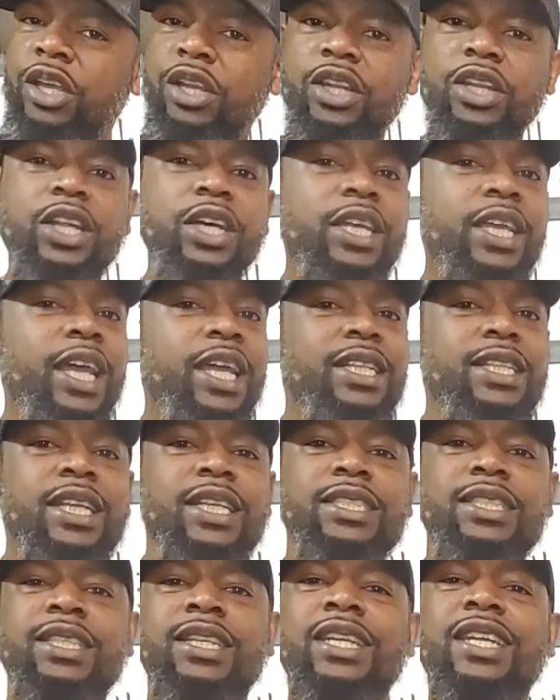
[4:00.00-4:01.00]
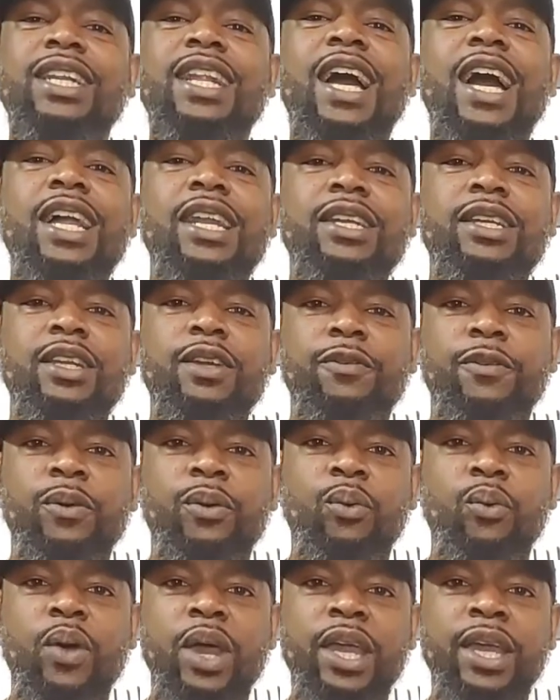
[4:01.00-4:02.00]
look at this in a lot of
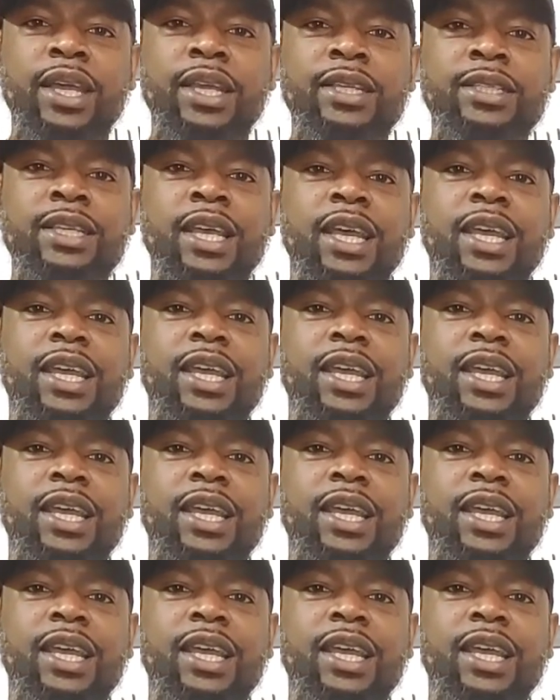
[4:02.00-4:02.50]
different ways,